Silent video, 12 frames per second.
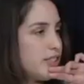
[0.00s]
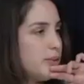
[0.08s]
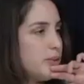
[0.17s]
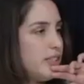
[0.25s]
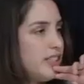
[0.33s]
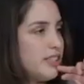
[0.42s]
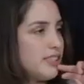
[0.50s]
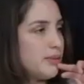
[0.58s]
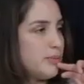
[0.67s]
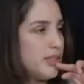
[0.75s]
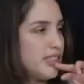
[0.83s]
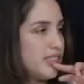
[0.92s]
the so. wedding
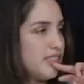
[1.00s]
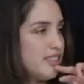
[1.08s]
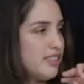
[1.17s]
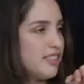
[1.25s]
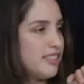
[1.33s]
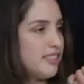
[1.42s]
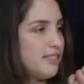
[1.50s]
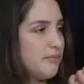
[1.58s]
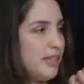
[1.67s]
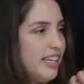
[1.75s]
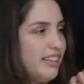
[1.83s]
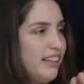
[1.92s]
especially.
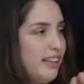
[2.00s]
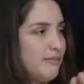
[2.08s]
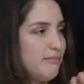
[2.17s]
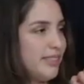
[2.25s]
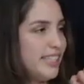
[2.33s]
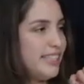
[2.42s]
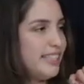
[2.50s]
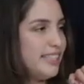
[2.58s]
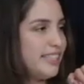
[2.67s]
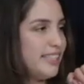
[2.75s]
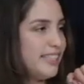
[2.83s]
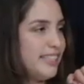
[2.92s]
Yeah, yeah.
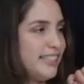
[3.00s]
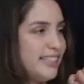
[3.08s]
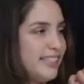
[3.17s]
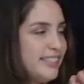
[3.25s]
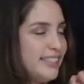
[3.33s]
money, huh? Yeah,